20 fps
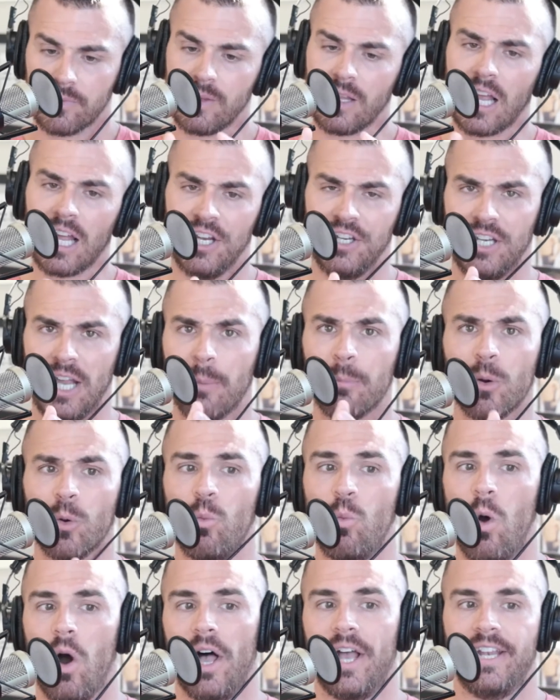number
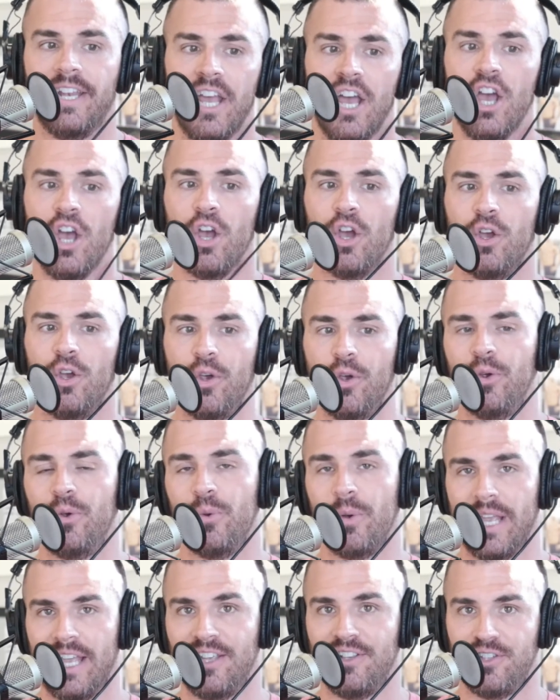one,
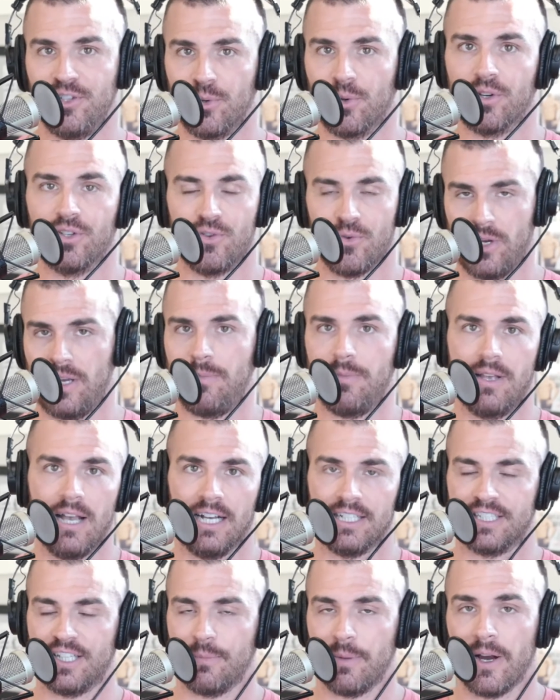who is your dream
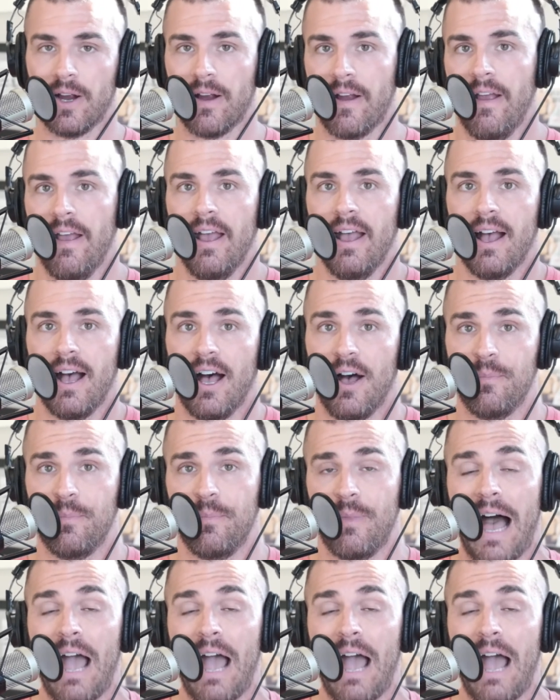customer? I